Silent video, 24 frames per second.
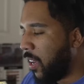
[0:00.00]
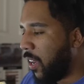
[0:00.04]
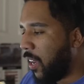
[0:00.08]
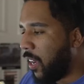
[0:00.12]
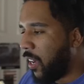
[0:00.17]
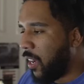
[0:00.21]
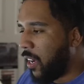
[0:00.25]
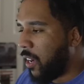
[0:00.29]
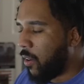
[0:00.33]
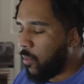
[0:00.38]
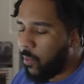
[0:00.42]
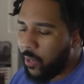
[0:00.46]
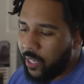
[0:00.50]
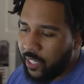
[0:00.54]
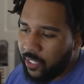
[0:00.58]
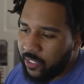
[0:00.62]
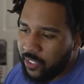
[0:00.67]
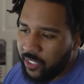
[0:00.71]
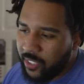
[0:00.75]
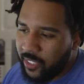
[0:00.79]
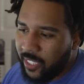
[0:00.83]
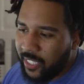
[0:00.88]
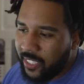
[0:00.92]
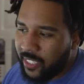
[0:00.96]
What
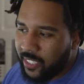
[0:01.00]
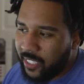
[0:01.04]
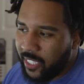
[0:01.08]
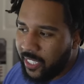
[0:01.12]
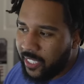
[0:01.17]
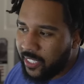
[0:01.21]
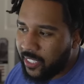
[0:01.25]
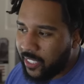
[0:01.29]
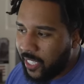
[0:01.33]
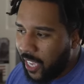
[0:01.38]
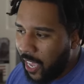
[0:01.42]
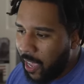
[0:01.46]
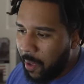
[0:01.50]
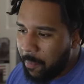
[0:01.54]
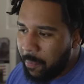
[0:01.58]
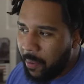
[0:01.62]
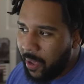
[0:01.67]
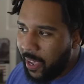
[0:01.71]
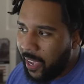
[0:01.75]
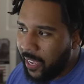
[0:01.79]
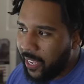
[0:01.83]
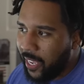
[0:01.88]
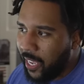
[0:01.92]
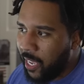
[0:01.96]
else did they say?
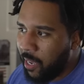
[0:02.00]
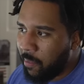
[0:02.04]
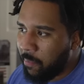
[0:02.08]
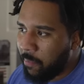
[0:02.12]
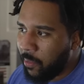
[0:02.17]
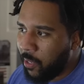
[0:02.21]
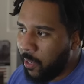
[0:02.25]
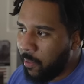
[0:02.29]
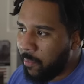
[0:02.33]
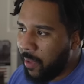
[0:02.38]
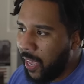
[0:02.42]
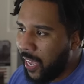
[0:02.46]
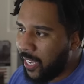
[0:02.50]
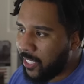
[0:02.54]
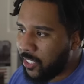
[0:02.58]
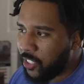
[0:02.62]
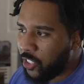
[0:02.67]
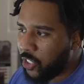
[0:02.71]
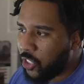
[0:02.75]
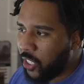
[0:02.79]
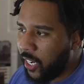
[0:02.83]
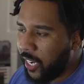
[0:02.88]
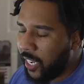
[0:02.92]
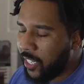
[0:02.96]
Scatpack emblem
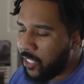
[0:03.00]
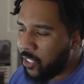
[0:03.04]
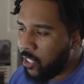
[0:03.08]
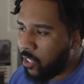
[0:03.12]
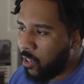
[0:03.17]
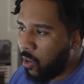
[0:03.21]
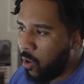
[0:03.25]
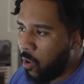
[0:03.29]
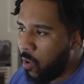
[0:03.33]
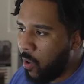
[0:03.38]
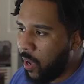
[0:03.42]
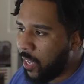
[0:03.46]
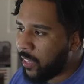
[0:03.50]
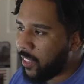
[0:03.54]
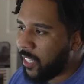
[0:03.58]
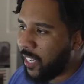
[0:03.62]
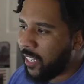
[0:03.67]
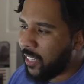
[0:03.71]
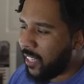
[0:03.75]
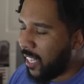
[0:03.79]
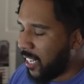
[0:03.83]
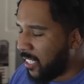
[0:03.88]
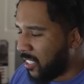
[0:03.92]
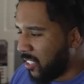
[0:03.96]
hasn't changed at all. I
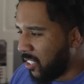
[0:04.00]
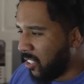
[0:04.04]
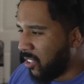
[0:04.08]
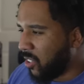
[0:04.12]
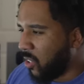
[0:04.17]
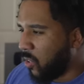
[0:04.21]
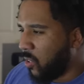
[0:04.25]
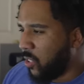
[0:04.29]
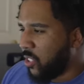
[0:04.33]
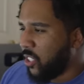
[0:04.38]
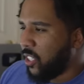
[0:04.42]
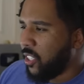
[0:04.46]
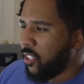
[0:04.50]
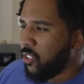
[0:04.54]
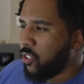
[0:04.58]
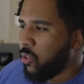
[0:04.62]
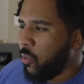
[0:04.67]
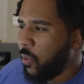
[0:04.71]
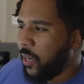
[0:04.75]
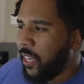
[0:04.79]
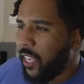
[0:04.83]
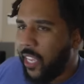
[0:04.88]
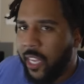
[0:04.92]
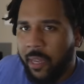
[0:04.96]
think that's the
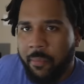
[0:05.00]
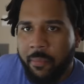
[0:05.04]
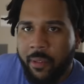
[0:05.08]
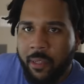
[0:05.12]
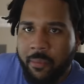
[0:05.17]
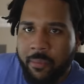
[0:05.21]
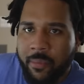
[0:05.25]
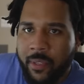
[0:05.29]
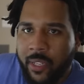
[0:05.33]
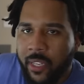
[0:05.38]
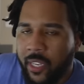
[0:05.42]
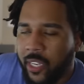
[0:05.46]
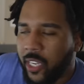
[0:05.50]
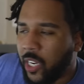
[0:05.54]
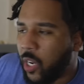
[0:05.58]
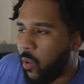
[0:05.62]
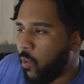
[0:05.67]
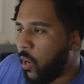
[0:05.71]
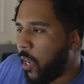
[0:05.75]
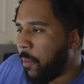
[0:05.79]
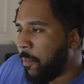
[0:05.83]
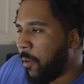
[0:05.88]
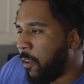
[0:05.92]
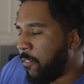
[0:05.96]
1320 emblem.
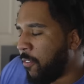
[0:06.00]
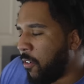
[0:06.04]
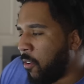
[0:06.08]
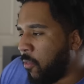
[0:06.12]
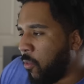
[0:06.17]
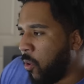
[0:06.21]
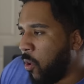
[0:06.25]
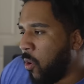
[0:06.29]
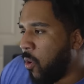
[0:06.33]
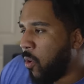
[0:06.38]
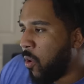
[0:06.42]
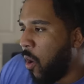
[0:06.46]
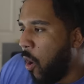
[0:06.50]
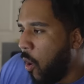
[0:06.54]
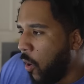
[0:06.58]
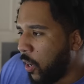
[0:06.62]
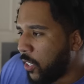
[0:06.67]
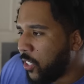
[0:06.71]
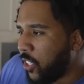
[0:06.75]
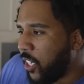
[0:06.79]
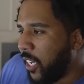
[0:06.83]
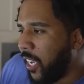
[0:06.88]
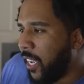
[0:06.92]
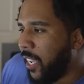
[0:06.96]
Correct me if I'm wrong.
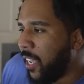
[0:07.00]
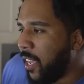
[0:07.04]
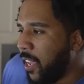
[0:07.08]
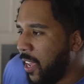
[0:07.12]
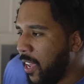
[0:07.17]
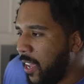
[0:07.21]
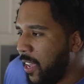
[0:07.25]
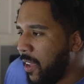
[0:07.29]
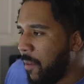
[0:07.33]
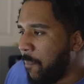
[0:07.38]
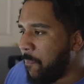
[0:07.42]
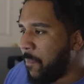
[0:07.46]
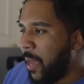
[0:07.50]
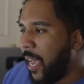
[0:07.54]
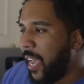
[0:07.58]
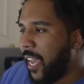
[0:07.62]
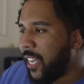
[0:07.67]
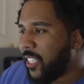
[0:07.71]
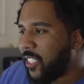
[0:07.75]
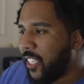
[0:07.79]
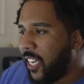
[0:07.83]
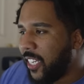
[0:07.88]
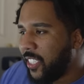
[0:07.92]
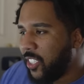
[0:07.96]
RT
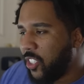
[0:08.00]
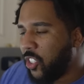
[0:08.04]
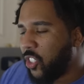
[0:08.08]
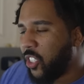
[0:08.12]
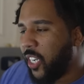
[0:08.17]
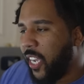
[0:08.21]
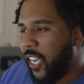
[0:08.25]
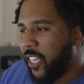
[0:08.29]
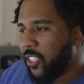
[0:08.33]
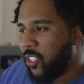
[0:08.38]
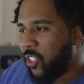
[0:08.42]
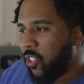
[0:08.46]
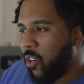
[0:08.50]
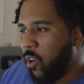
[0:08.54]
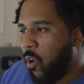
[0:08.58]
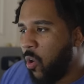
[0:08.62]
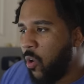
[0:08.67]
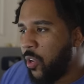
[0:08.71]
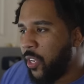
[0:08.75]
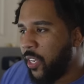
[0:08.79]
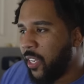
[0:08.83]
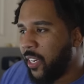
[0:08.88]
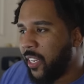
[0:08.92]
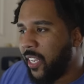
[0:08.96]
badge hasn't changed at
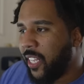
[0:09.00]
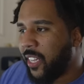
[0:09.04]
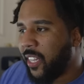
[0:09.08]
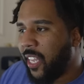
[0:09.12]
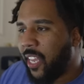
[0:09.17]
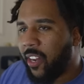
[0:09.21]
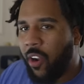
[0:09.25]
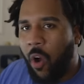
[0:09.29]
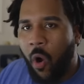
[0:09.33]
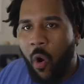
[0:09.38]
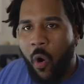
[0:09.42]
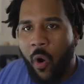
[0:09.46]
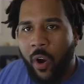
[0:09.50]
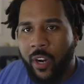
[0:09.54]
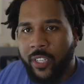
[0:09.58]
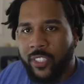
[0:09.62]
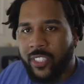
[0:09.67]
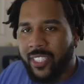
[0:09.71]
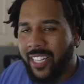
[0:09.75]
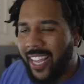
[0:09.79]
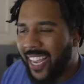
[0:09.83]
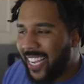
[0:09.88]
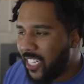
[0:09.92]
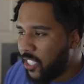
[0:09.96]
all. You're going to get that
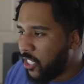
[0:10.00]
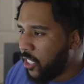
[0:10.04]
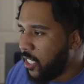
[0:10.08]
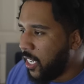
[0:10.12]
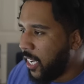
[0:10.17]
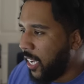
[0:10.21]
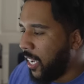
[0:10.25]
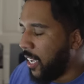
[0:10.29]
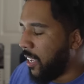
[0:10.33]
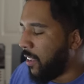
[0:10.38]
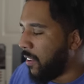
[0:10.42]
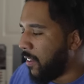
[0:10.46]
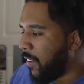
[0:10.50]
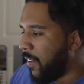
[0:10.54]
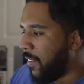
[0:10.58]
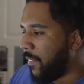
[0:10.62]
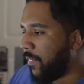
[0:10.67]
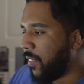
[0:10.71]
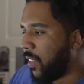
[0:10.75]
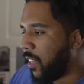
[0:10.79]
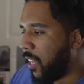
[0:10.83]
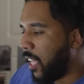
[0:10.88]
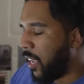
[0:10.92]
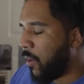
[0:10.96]
R/T.
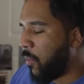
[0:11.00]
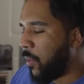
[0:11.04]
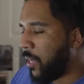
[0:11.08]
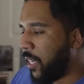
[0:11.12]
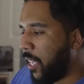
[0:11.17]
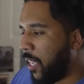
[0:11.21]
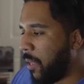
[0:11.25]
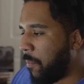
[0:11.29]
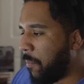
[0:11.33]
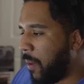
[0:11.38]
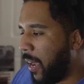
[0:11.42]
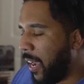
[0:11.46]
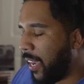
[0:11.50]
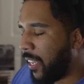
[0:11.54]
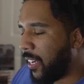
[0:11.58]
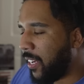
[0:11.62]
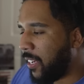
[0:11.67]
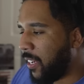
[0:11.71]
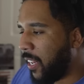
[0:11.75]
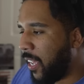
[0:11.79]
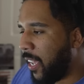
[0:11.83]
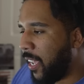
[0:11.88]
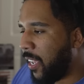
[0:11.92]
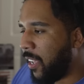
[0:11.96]
Like we did back in
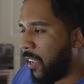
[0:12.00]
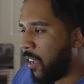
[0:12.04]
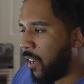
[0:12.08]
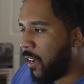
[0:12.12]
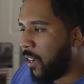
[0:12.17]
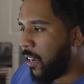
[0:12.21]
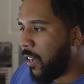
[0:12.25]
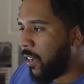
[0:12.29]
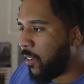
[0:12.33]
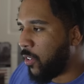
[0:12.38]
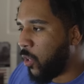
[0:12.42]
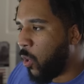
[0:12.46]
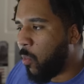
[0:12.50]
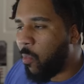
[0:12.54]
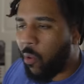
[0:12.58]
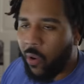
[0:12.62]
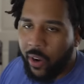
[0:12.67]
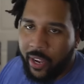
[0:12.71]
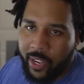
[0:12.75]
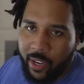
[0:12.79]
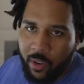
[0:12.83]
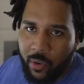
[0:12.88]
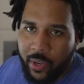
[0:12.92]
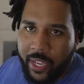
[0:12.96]
the day. No
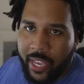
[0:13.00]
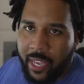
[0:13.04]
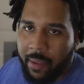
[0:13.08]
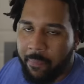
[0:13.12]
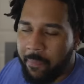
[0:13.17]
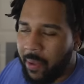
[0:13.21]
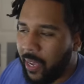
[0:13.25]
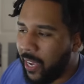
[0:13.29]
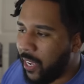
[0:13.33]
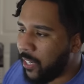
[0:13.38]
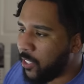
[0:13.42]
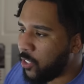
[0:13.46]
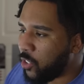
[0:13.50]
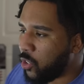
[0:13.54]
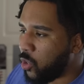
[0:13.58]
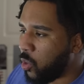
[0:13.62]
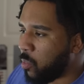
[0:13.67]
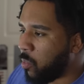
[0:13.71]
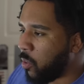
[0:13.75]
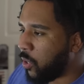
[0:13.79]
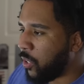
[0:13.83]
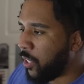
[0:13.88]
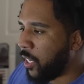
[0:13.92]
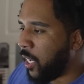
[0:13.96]
more Hellcat badges,
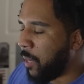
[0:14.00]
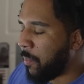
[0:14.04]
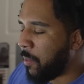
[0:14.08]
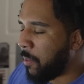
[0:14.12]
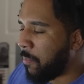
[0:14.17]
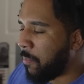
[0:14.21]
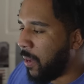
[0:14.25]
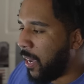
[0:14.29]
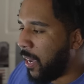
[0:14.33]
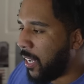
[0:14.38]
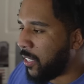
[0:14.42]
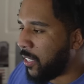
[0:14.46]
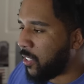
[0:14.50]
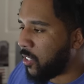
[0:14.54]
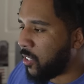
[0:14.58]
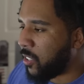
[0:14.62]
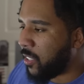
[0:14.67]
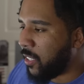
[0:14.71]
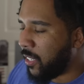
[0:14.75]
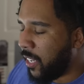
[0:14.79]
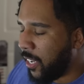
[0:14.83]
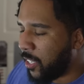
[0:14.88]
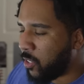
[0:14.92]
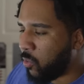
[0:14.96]
no more Demon badges.
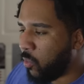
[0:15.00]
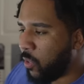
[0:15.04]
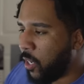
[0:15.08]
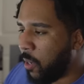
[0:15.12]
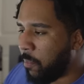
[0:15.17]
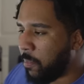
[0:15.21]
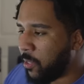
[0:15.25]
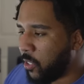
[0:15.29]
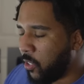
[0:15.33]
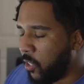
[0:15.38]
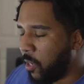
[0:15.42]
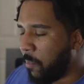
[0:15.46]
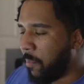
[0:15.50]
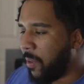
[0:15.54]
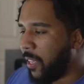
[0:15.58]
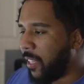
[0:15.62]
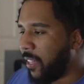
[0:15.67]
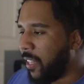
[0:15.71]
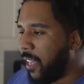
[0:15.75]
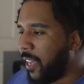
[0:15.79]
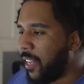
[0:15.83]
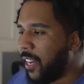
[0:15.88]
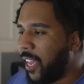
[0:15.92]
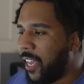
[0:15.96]
The next one up is going to be
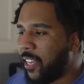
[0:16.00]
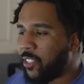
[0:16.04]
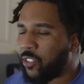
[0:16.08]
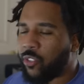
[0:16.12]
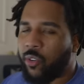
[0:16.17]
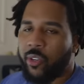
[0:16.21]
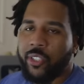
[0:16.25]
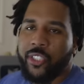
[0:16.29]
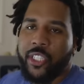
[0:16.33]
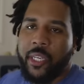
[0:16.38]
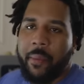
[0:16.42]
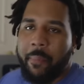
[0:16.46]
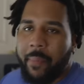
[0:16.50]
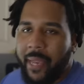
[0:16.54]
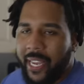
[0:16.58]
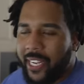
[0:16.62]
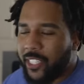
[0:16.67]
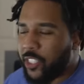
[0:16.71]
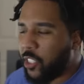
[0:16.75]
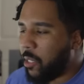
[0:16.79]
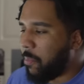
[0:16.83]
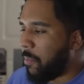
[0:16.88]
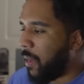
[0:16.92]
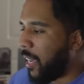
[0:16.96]
that SRT
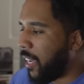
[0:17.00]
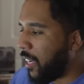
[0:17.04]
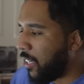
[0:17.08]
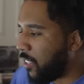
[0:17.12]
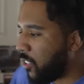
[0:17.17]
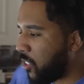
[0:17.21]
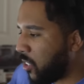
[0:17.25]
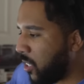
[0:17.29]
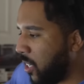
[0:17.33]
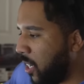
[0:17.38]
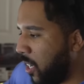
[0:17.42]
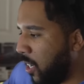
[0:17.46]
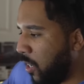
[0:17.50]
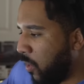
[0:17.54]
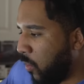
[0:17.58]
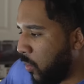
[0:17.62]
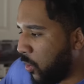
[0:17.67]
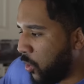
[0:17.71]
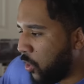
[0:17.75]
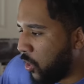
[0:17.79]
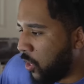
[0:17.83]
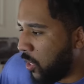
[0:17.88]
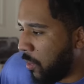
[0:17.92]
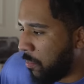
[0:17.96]
Banshee badge,
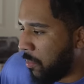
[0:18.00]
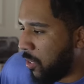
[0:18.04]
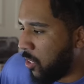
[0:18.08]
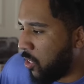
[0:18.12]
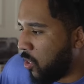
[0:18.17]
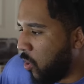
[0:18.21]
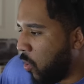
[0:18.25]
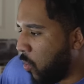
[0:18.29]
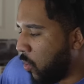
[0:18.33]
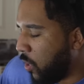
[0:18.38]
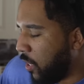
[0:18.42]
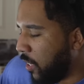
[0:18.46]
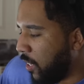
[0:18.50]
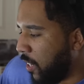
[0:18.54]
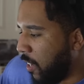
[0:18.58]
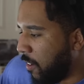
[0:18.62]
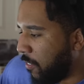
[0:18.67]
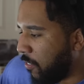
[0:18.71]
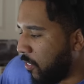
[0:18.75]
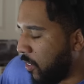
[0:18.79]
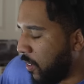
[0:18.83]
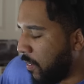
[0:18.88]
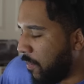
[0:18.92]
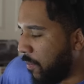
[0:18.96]
which is something totally
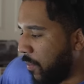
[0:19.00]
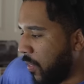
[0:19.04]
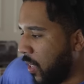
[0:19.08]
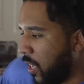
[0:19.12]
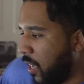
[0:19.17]
different.